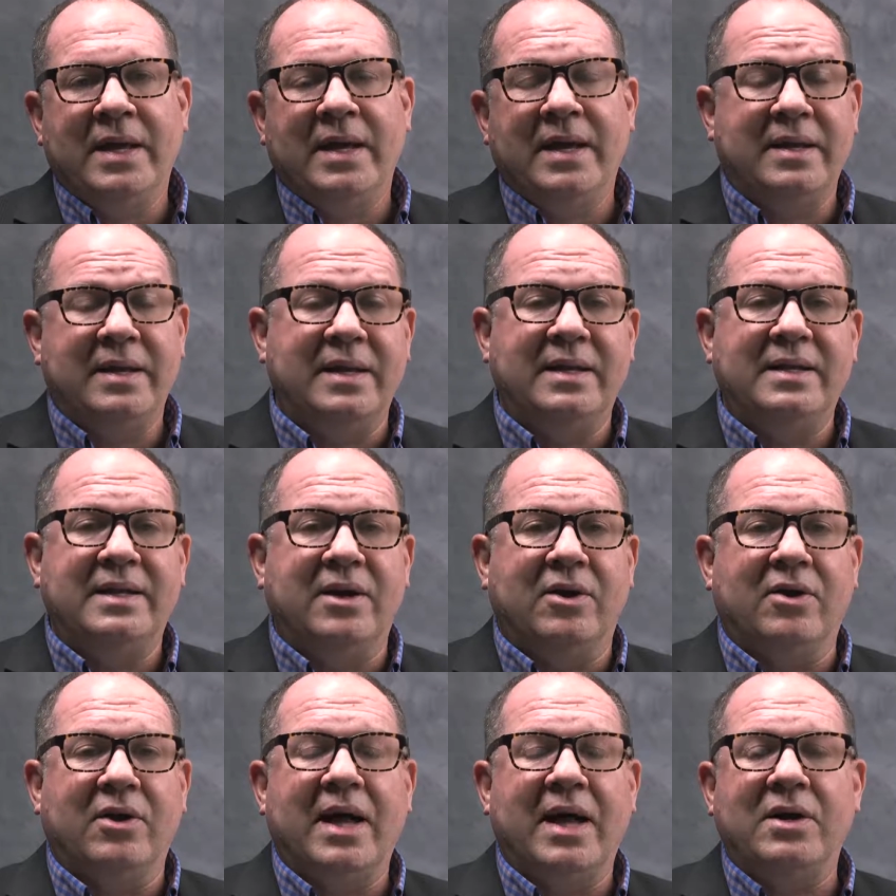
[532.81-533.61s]
And then
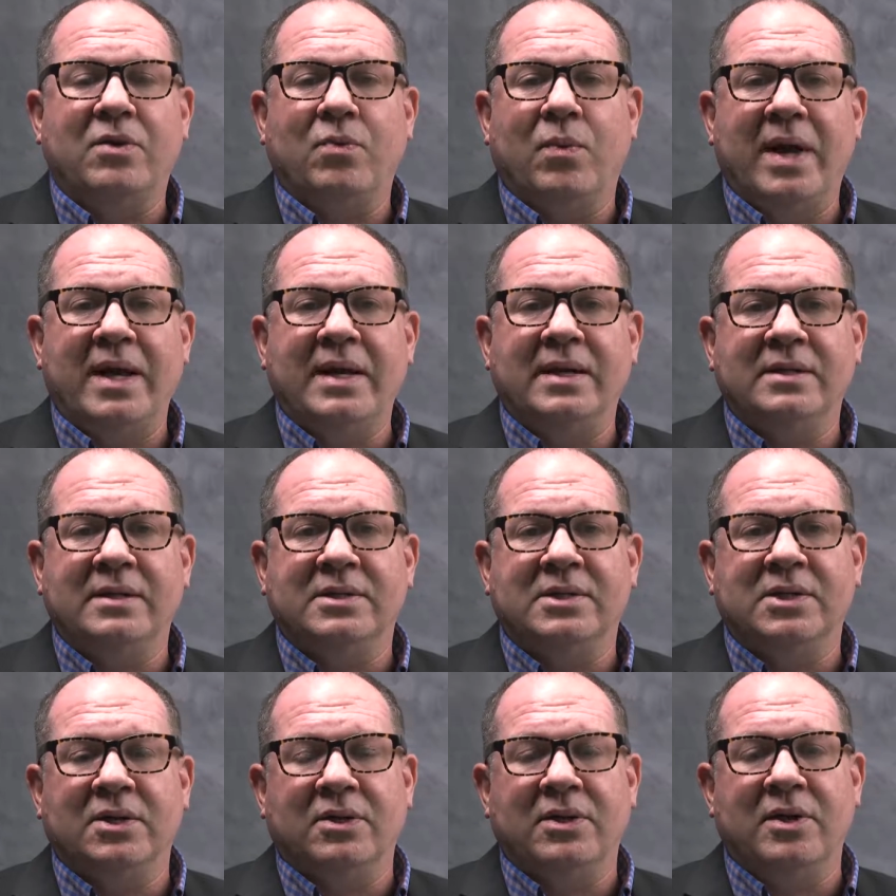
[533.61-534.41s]
Darrell had to wait
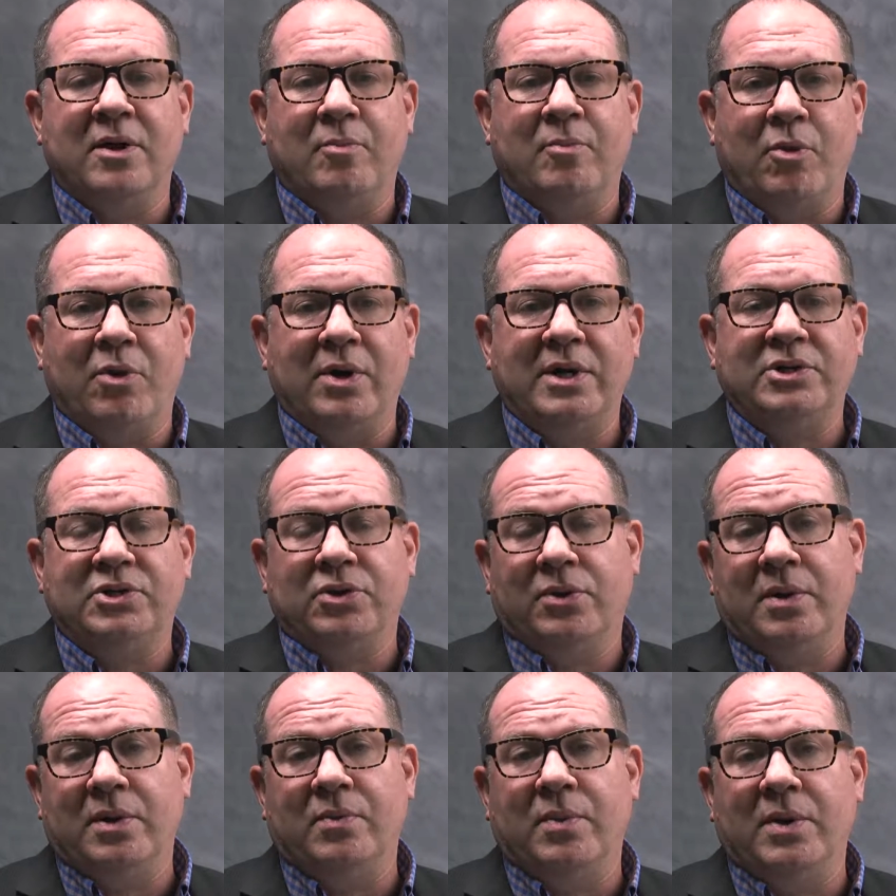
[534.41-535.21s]
until their boy
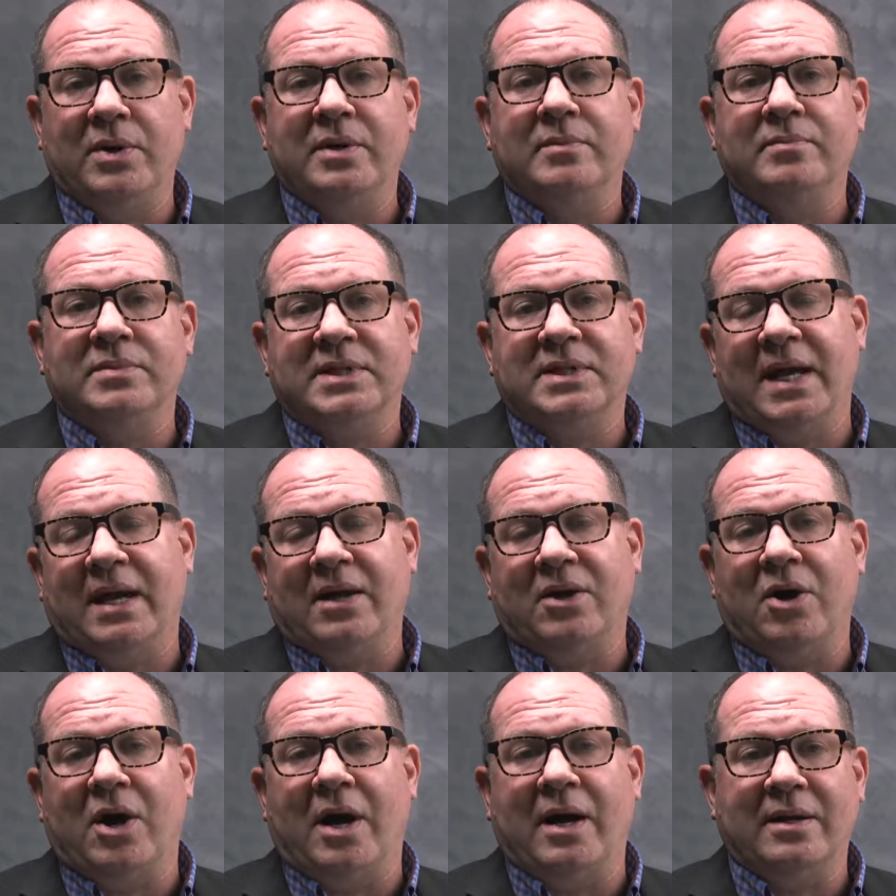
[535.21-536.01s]
Joey Williams got
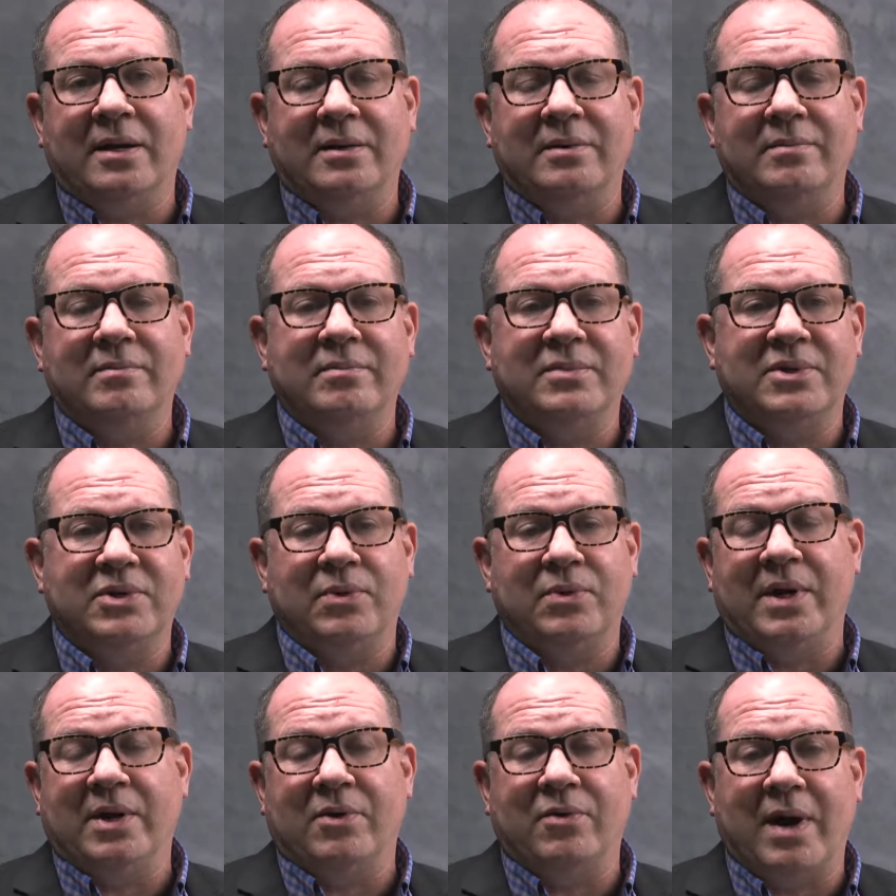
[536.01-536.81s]
caught
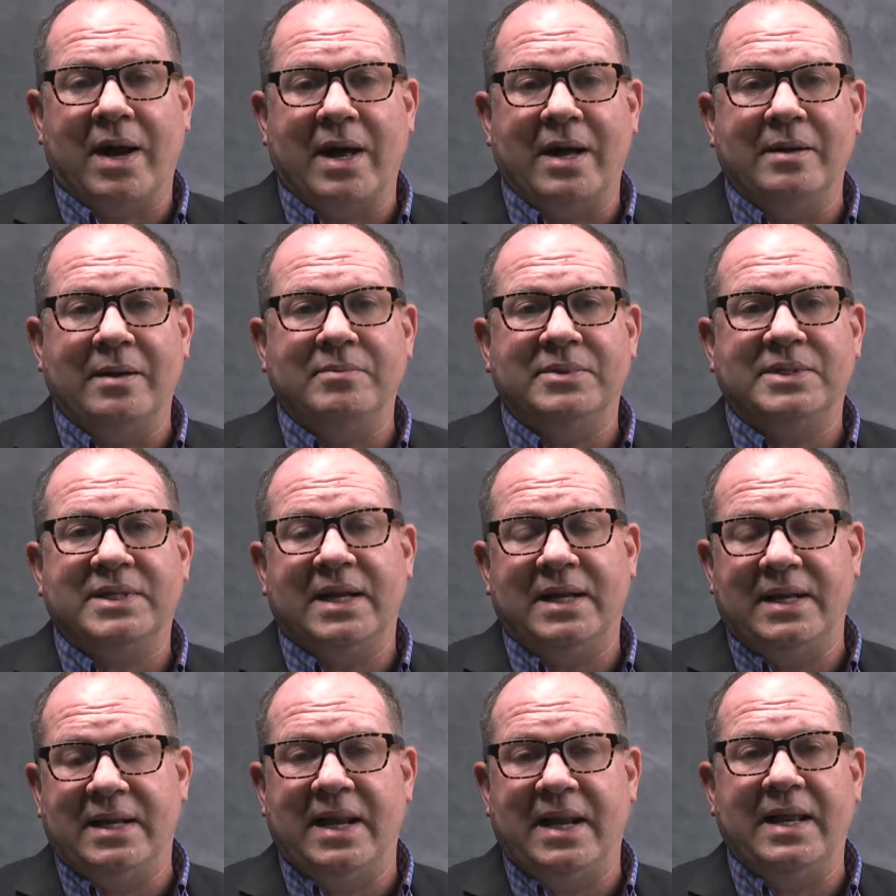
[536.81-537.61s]
doing crimes,
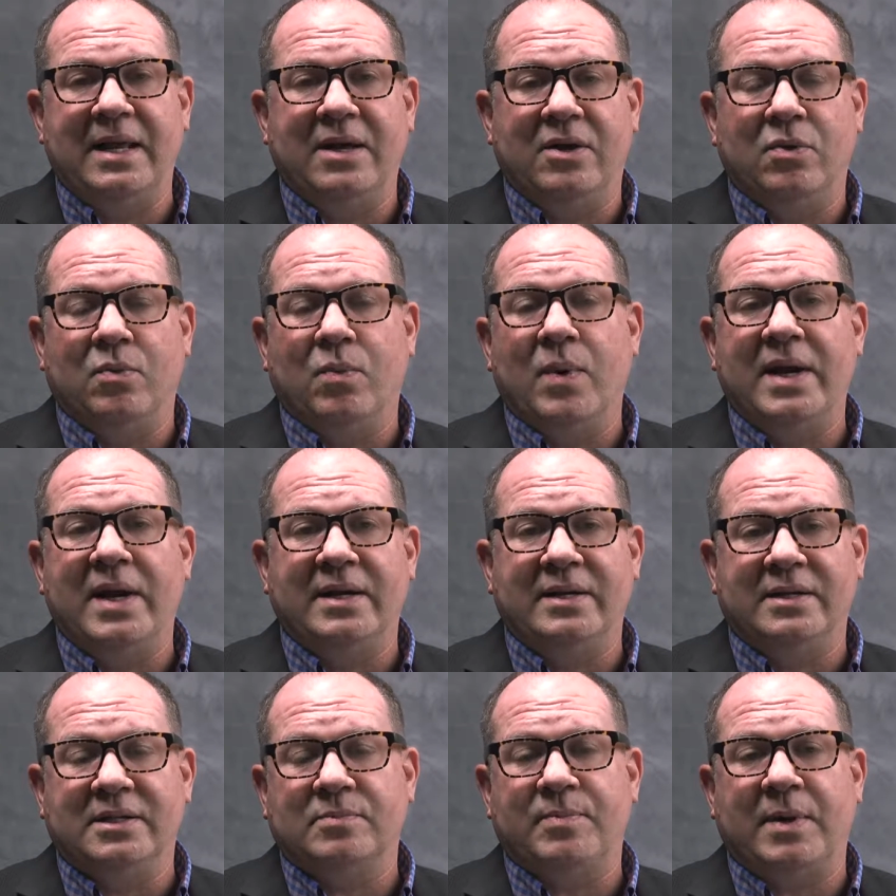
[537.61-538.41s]
and then he could win
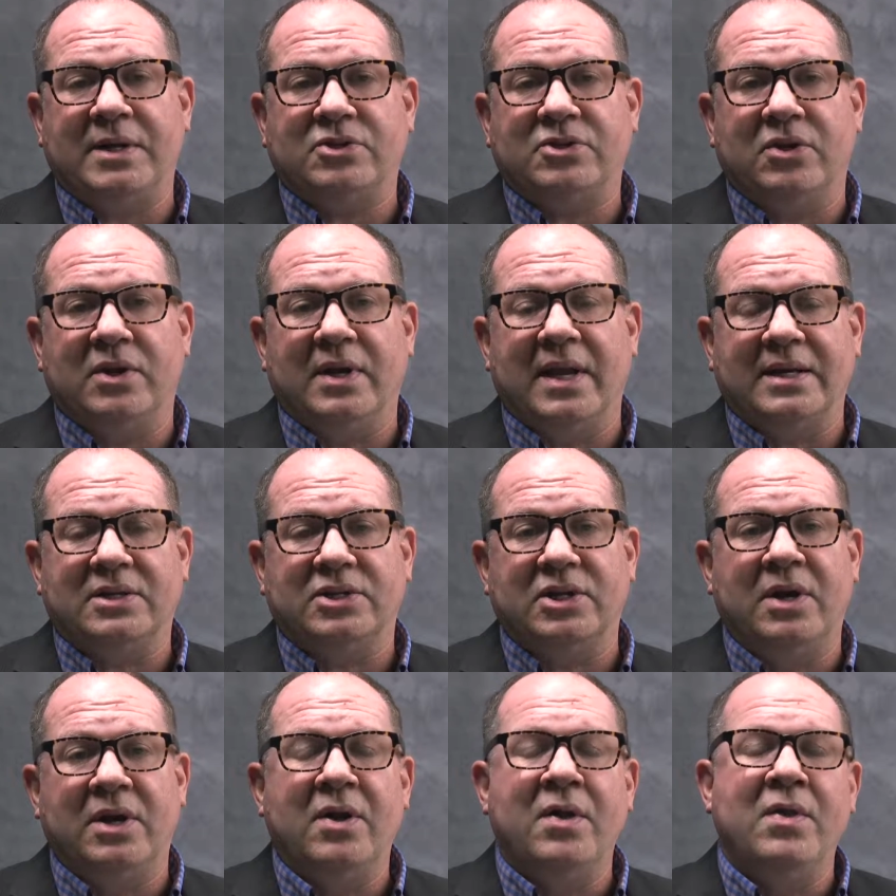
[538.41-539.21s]
in a special
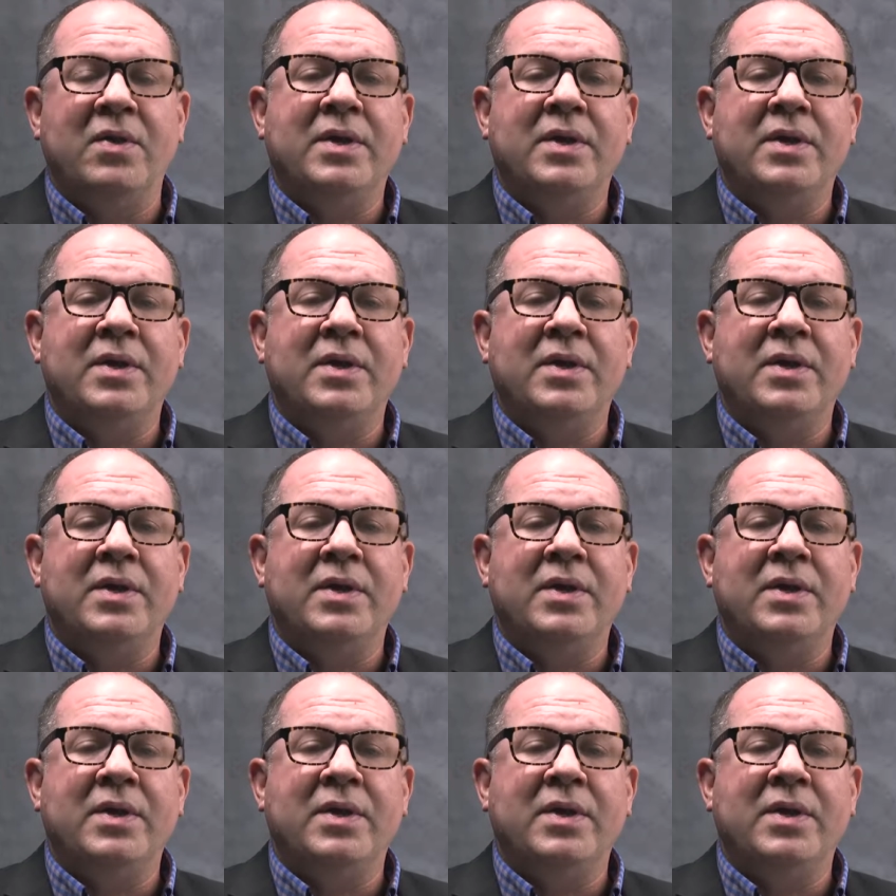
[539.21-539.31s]
election